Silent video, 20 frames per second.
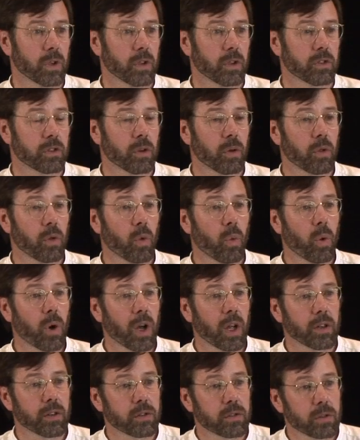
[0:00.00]
So the
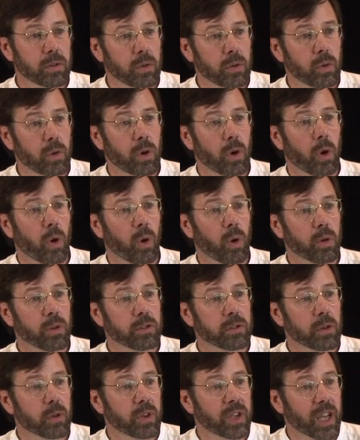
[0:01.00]
world too
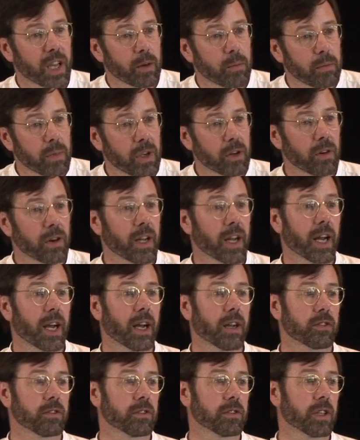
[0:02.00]
also can mirror our
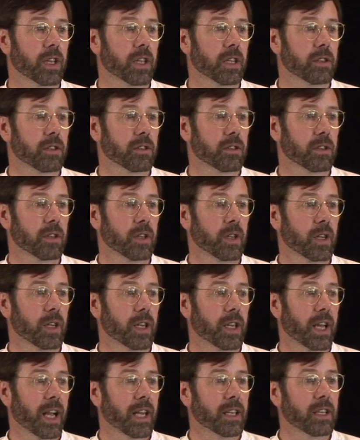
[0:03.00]
state,
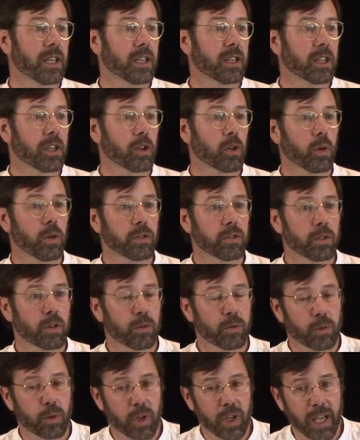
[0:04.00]
and it can also
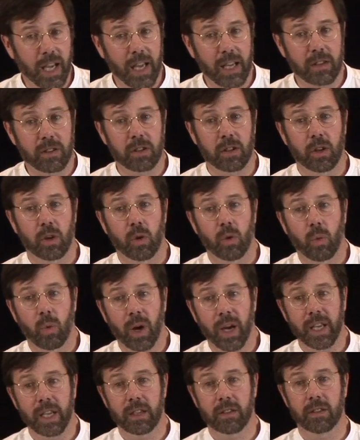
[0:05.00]
forget why
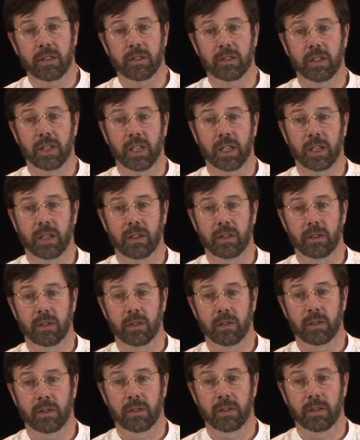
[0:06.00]
it is here.
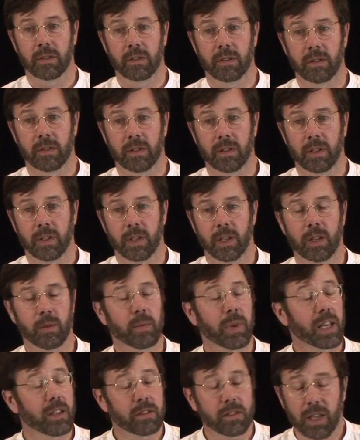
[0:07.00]
It
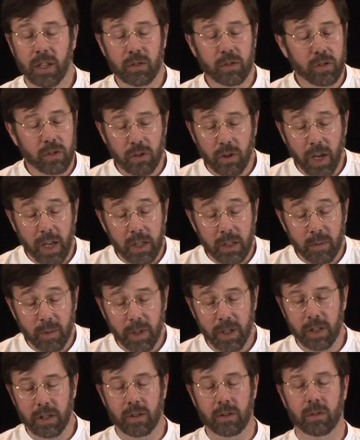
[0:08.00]
may sound strange, but
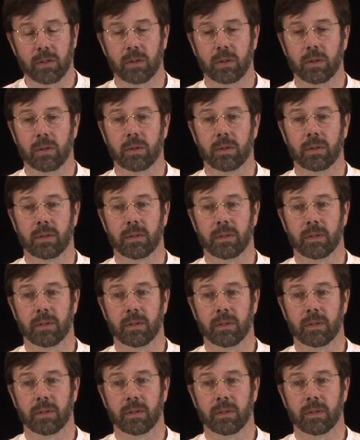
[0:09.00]
it is true.